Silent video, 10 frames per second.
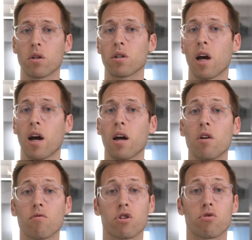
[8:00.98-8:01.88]
are not
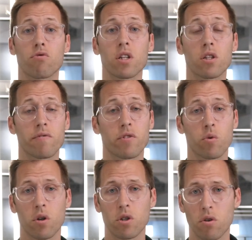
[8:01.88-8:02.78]
restrictive
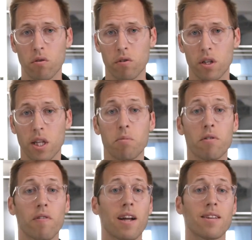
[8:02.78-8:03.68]
to our children. They
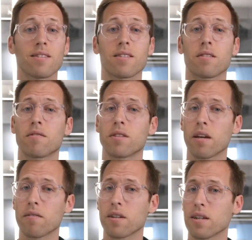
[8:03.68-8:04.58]
provide a sense of
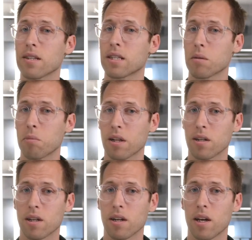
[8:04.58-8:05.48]
safety and
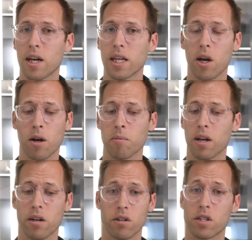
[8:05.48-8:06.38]
stability. Now, I'm
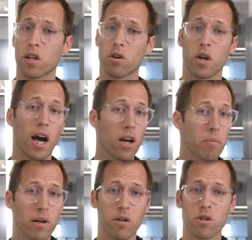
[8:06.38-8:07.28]
not here to tell you how to
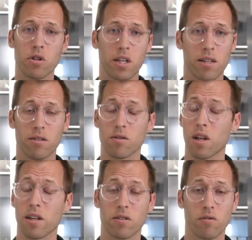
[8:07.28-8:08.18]
parent your kids. There's
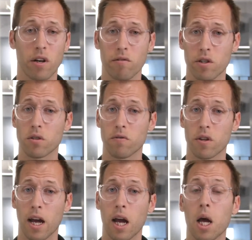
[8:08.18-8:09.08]
lots of great reasons for
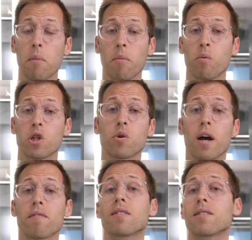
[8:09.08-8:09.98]
that. But we do
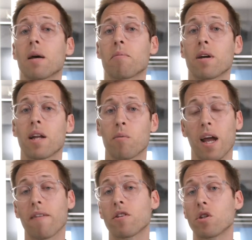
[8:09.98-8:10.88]
have to step in and we
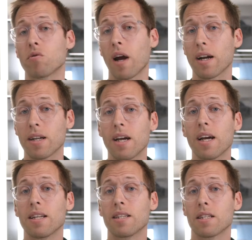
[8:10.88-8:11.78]
have to direct
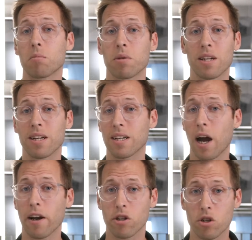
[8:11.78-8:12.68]
and discipline and
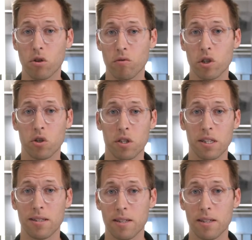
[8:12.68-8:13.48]
guide our children during this